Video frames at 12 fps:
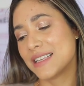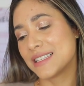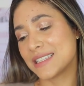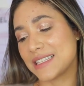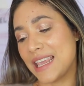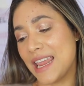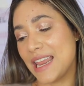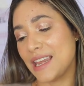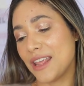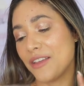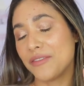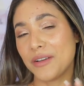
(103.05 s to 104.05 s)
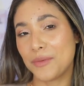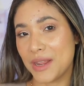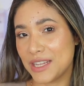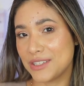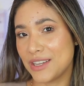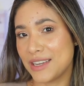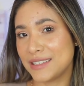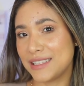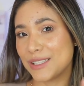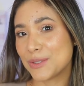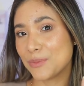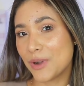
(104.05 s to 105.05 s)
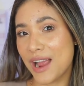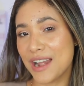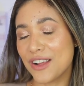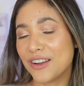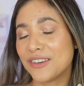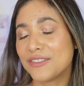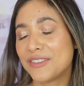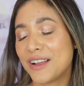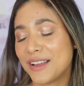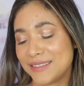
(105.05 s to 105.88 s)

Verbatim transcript: skin foundation this one of